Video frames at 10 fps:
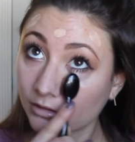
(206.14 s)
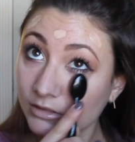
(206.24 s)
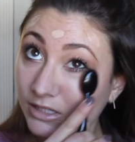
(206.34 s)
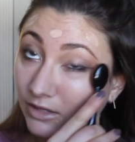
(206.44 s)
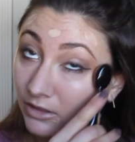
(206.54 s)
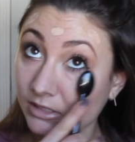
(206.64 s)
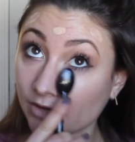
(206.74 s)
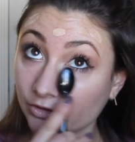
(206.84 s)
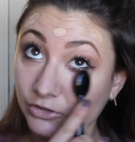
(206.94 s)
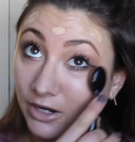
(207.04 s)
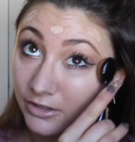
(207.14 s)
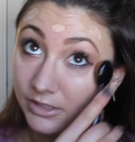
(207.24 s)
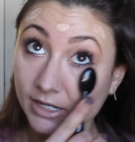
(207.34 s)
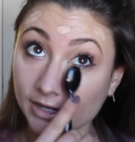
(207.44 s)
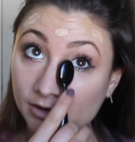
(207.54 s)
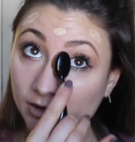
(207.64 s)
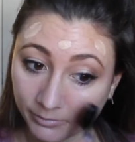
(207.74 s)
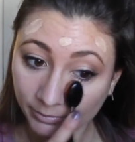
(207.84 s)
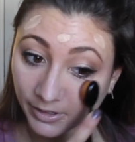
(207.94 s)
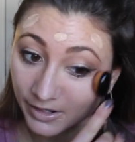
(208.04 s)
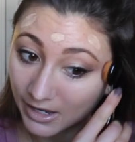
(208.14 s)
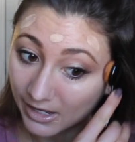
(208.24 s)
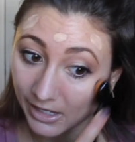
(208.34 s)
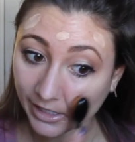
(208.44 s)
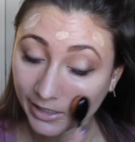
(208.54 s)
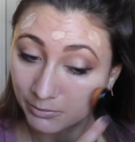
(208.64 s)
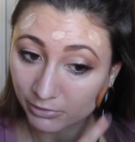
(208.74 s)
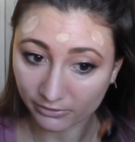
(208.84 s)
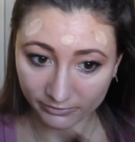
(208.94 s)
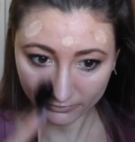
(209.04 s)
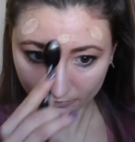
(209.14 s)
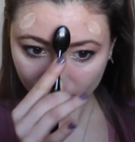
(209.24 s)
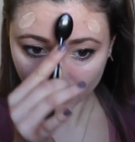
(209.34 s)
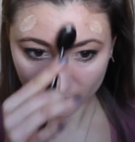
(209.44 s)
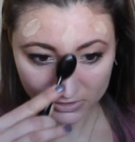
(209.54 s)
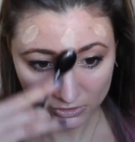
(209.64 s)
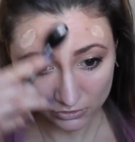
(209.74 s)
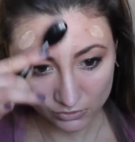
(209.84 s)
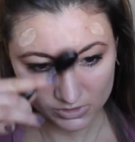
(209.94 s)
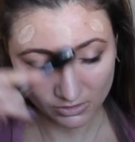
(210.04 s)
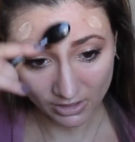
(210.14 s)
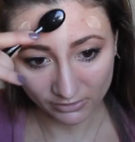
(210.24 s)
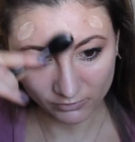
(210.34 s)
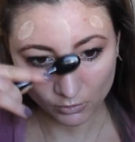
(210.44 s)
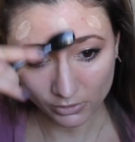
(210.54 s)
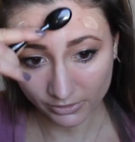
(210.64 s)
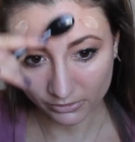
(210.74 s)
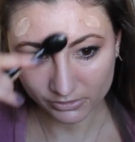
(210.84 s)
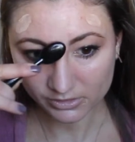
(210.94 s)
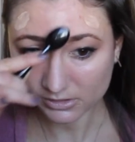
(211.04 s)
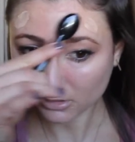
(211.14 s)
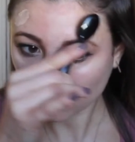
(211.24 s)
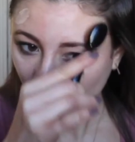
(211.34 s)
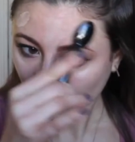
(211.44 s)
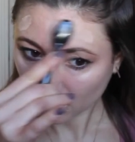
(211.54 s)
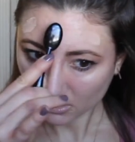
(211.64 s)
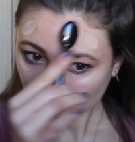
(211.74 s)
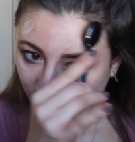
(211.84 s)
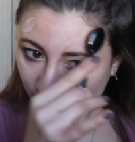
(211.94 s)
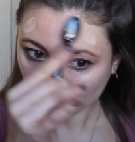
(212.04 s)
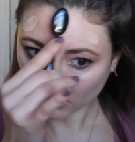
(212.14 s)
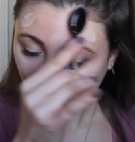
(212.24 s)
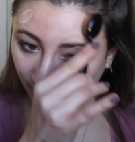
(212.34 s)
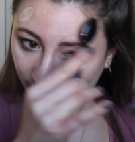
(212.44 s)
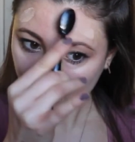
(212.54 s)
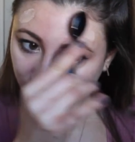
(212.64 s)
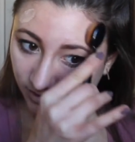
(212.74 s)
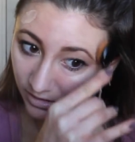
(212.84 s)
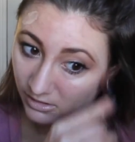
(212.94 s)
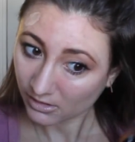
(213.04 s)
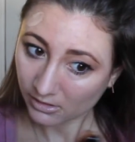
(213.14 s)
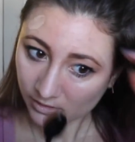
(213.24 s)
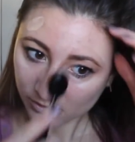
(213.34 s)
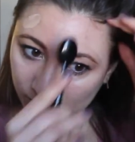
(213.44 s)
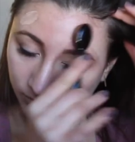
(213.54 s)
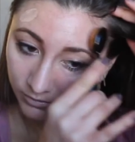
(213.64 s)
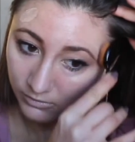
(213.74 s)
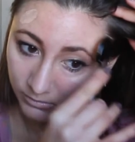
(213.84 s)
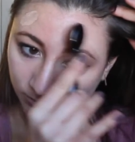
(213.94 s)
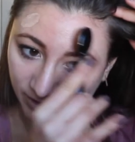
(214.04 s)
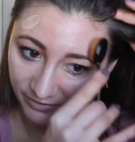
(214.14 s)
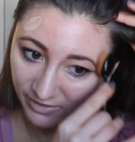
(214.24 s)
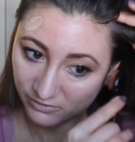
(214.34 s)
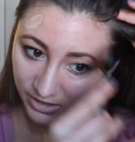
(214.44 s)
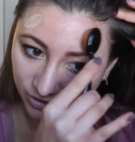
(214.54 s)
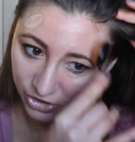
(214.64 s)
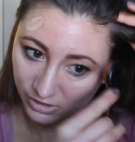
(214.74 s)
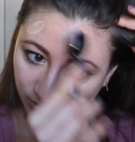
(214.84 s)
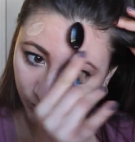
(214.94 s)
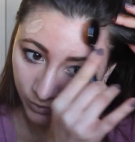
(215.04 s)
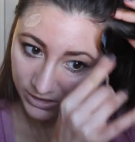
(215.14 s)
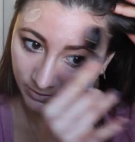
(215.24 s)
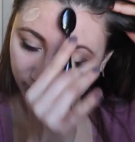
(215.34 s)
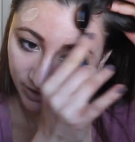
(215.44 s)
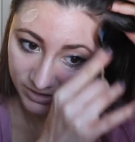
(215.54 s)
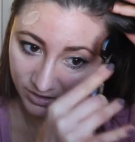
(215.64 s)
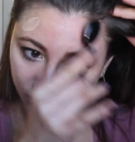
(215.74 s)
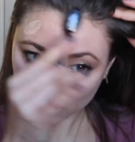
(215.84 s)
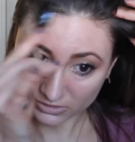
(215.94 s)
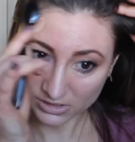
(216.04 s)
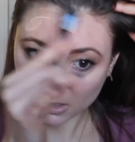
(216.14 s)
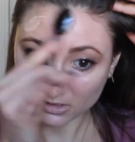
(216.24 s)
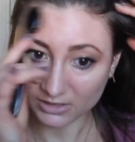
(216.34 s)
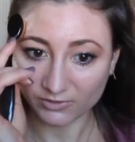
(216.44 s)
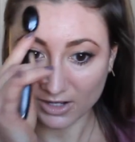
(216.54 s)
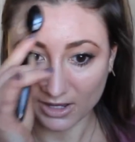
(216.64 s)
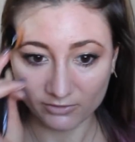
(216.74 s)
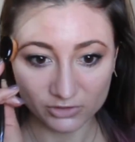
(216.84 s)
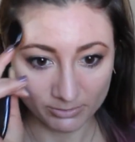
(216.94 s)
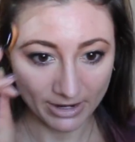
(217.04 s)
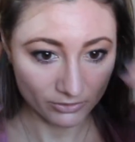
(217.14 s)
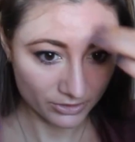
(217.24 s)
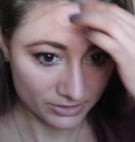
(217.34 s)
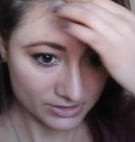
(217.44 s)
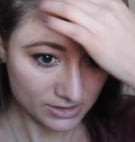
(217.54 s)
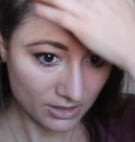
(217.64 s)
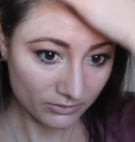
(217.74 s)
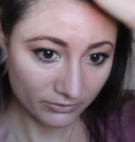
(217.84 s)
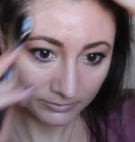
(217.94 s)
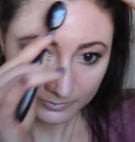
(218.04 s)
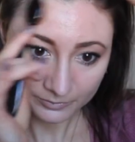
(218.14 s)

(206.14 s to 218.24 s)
skin that's on the drier side, but I prefer to use a lot of oils so that my foundation, like once my face is all done, even after powder and stuff,